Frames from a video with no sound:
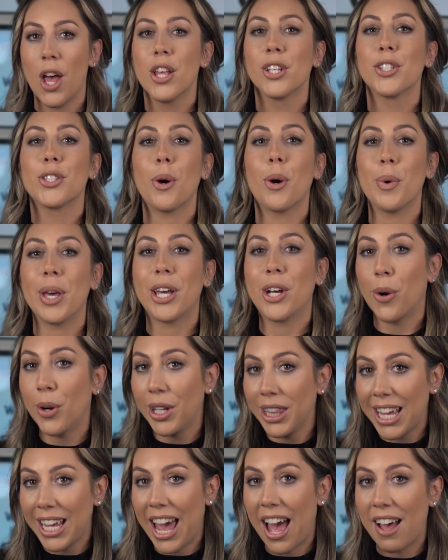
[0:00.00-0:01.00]
So we
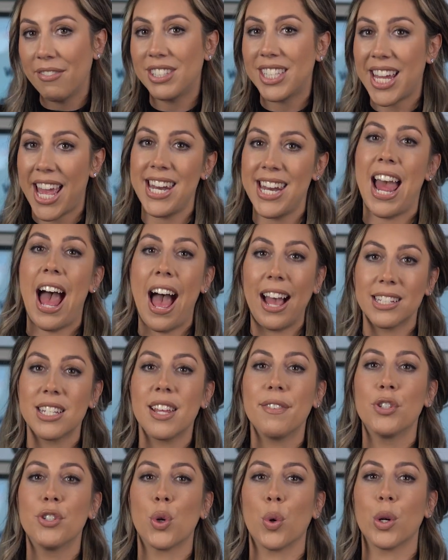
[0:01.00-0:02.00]
currently have 10
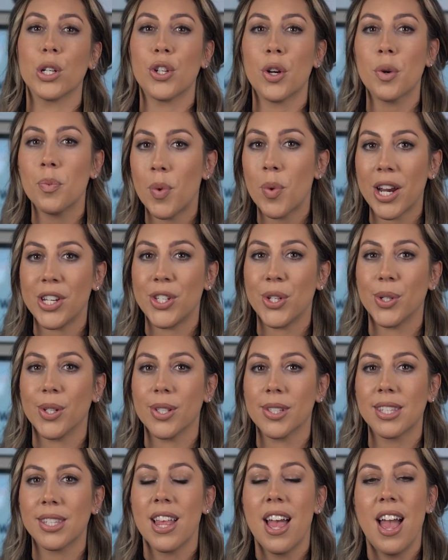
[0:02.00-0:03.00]
active short-term
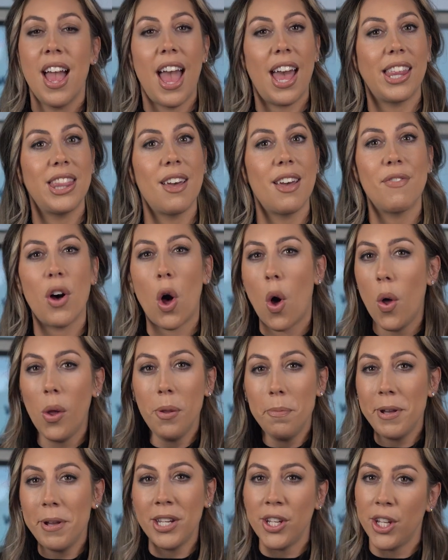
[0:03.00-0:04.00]
rentals, and they've
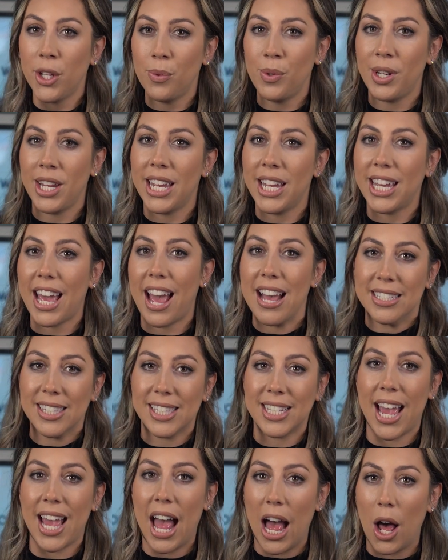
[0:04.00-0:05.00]
all been unique as
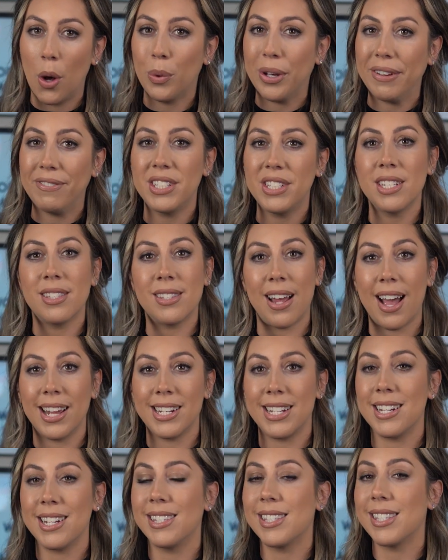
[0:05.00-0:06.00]
to how we've
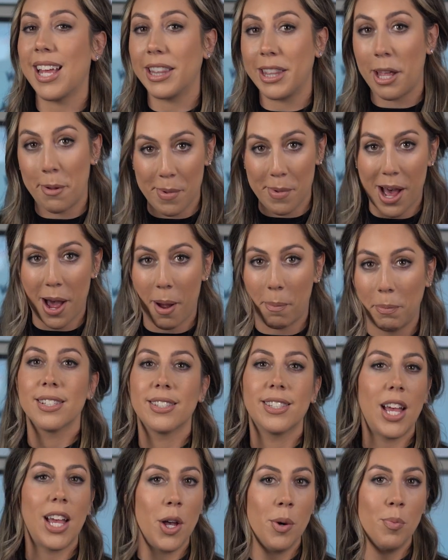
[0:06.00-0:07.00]
designed and set them up.
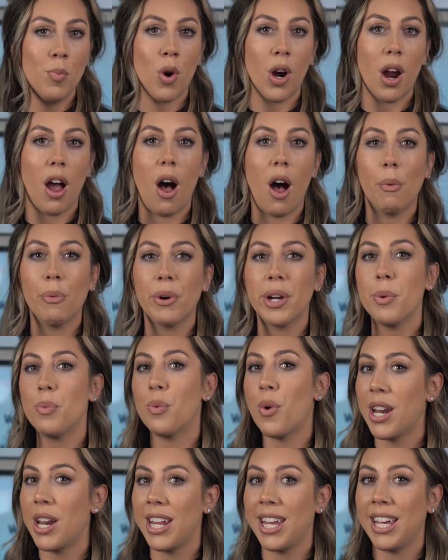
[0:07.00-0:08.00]
Some were already
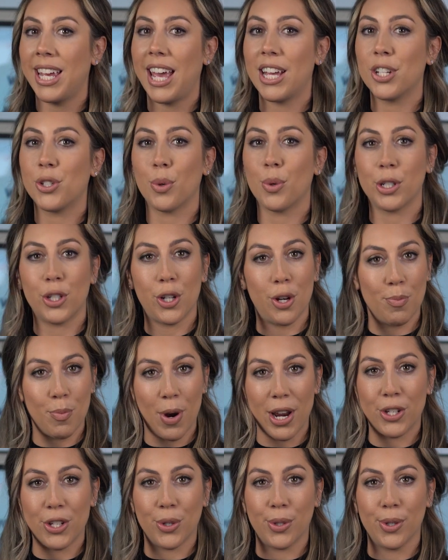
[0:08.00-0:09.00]
running as short-term
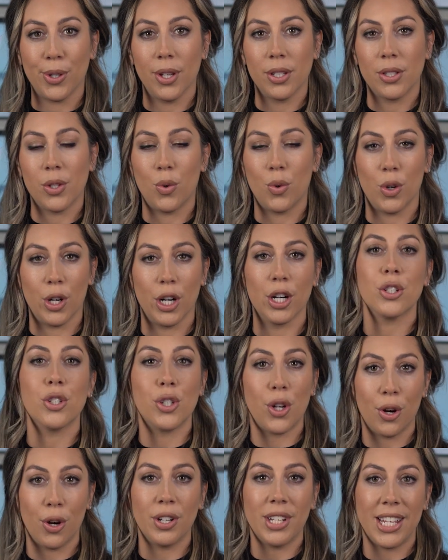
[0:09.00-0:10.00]
rentals or
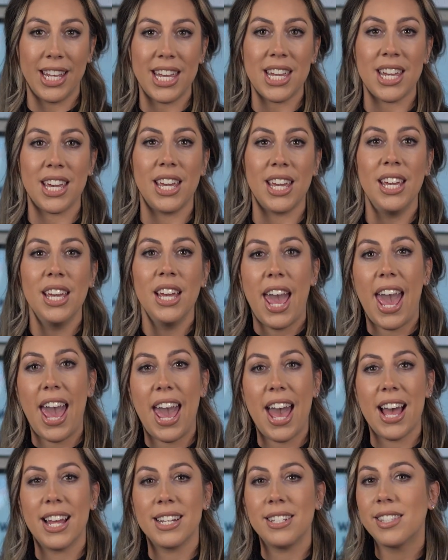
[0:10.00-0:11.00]
turnkey,
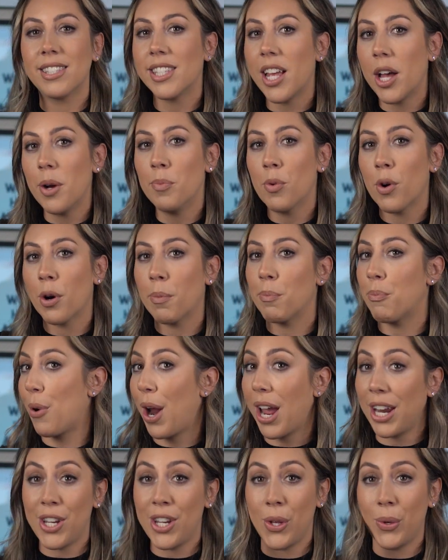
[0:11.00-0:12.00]
and some were
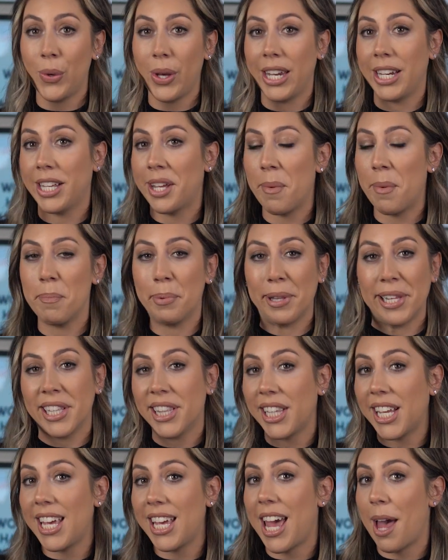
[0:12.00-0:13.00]
brand new and
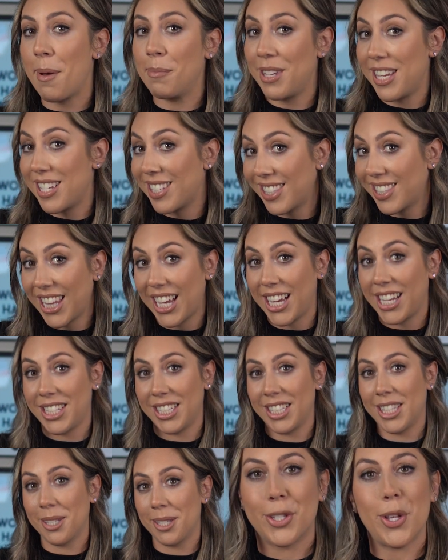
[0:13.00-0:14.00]
completely empty slates.
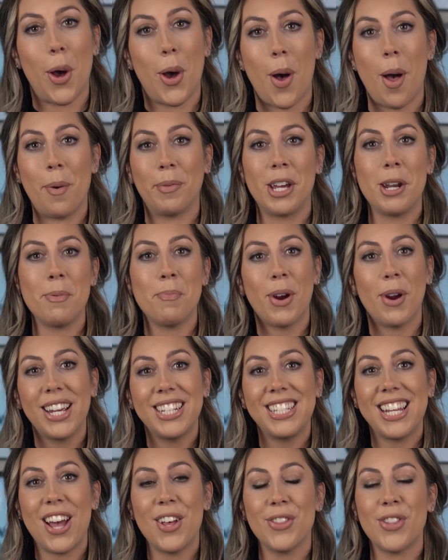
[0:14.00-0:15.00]
So I'm gonna
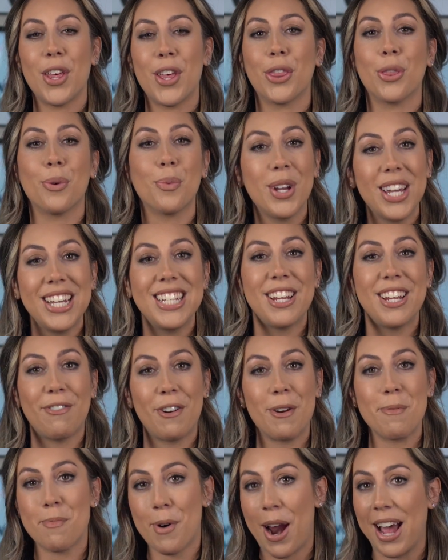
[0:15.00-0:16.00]
break down the 3
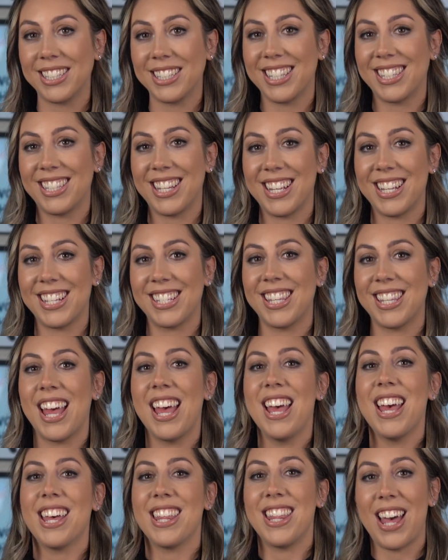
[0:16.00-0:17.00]
different processes
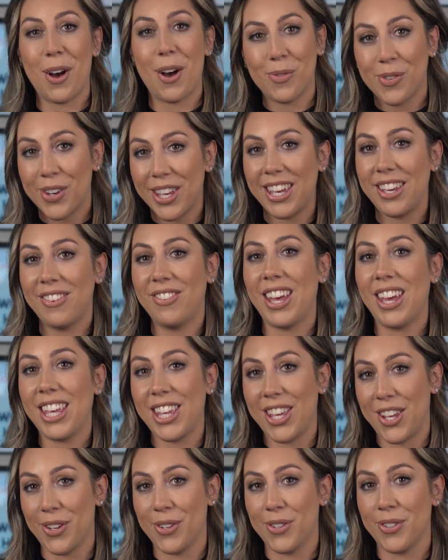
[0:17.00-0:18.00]
that we've
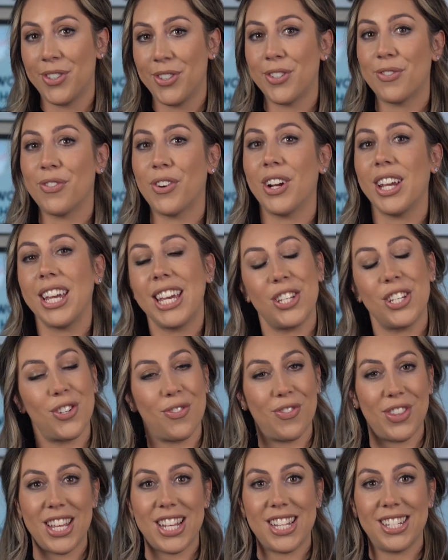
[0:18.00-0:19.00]
used for each
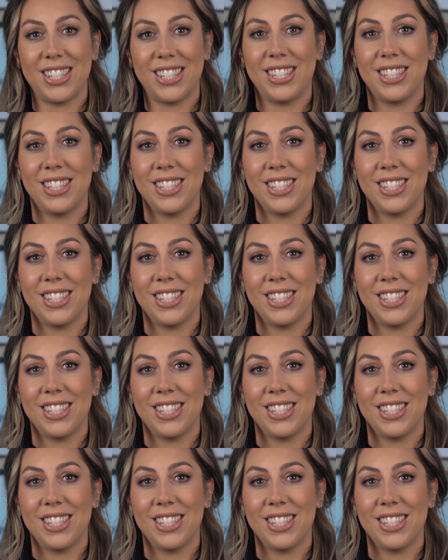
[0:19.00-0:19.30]
of these.